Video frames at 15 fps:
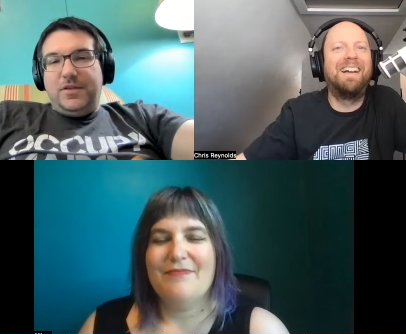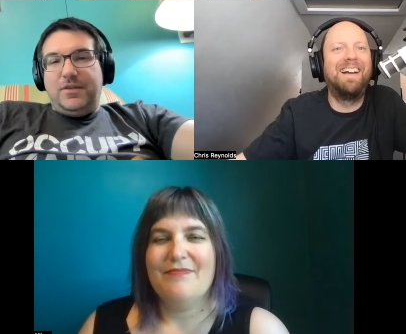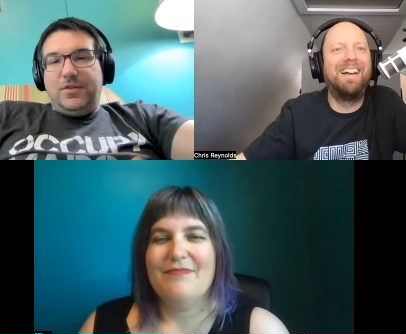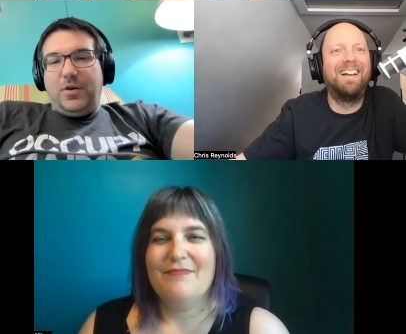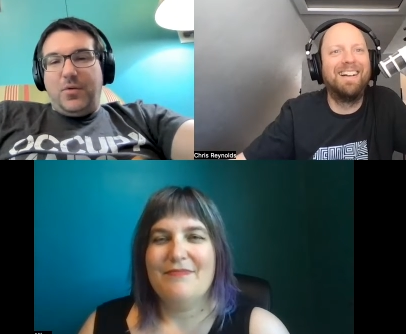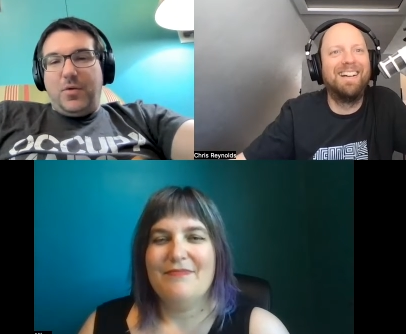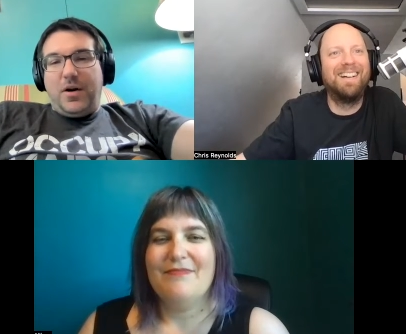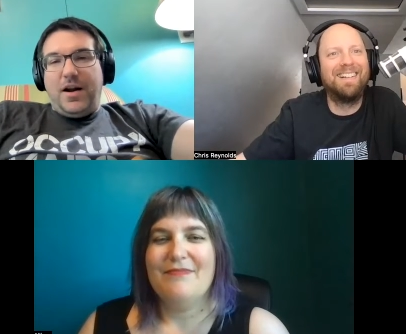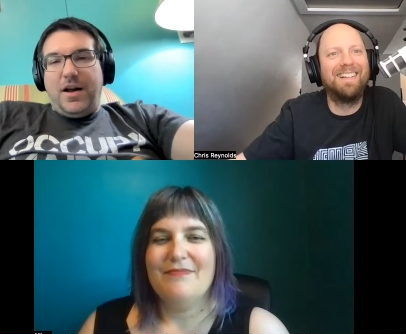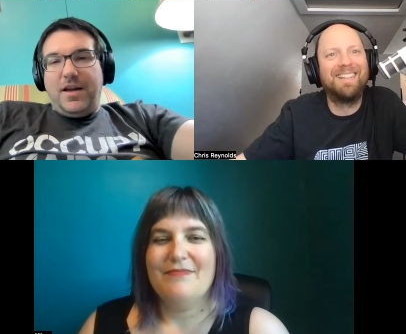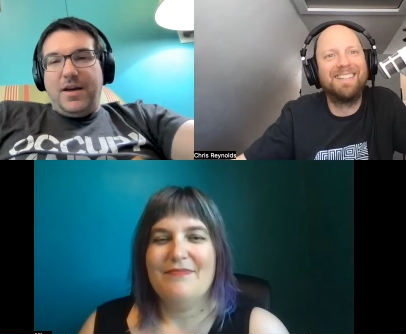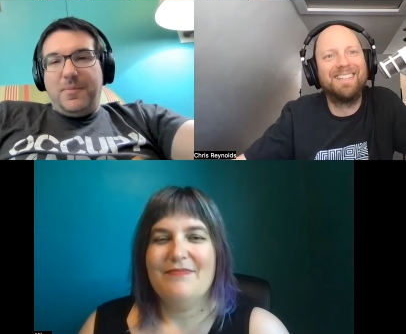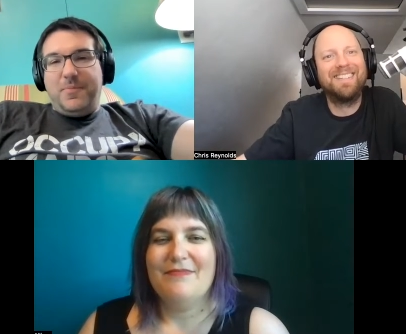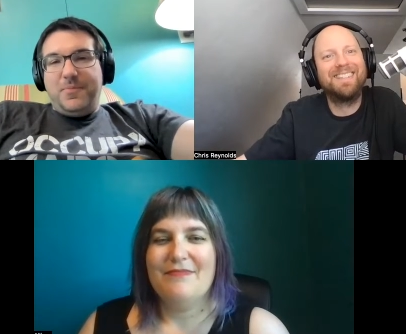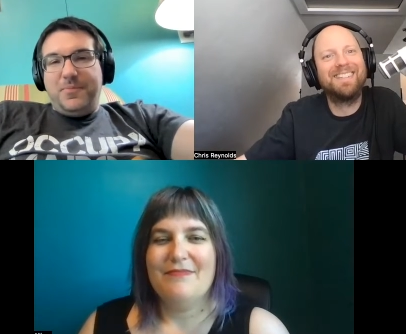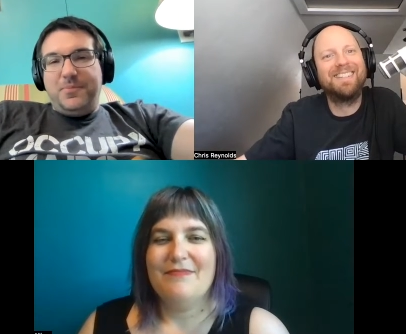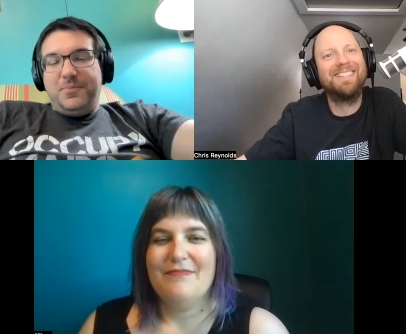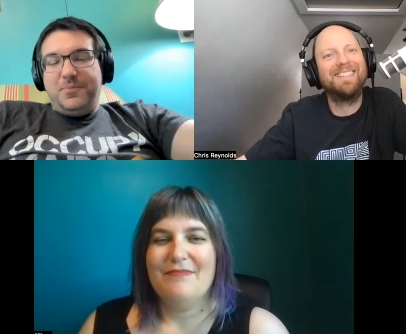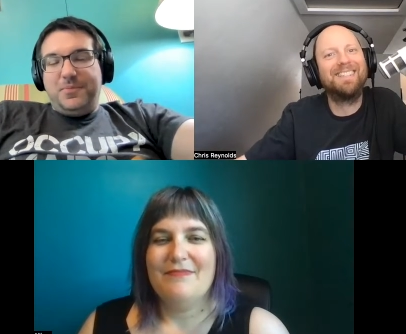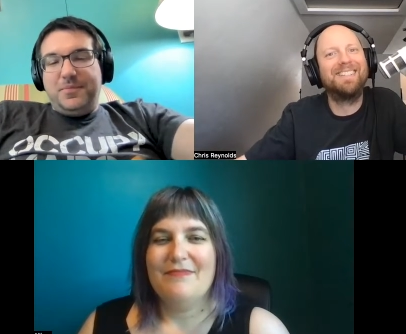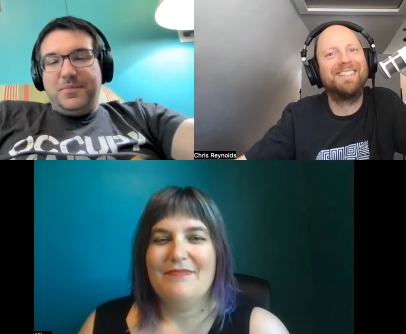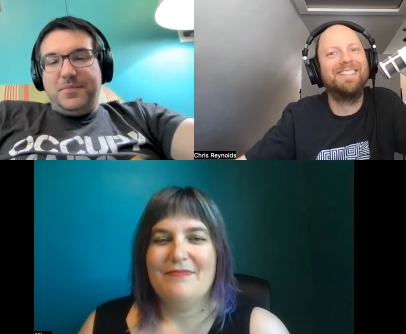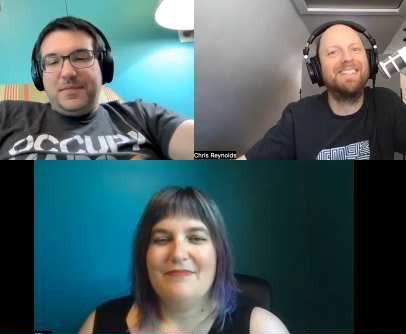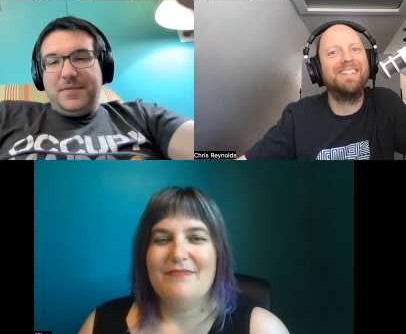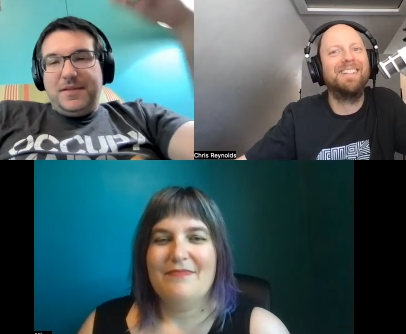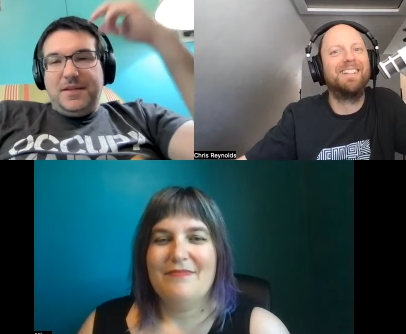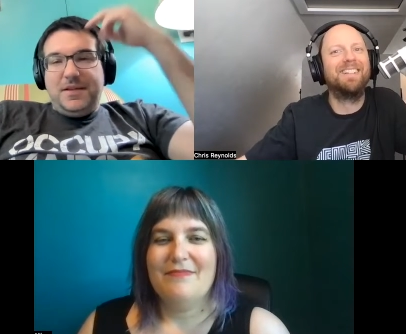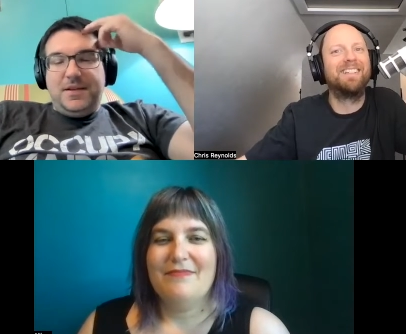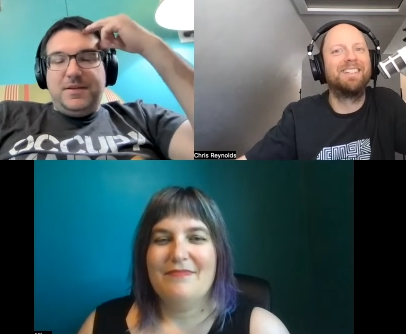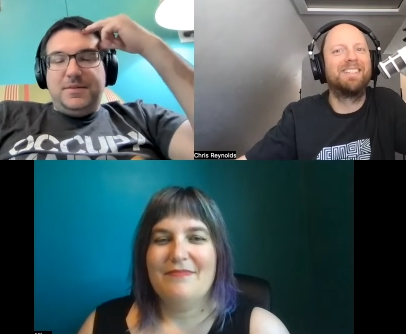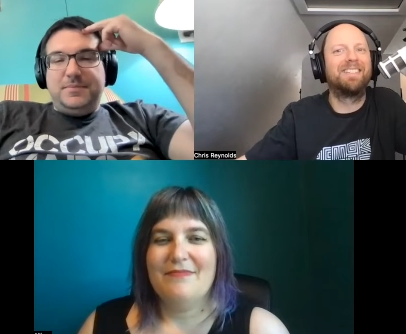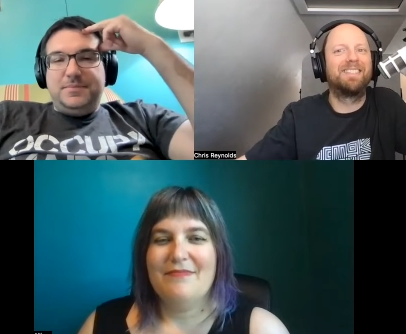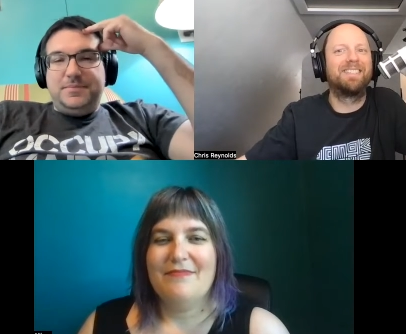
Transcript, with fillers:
Speaker 1: sort of where I am, you know.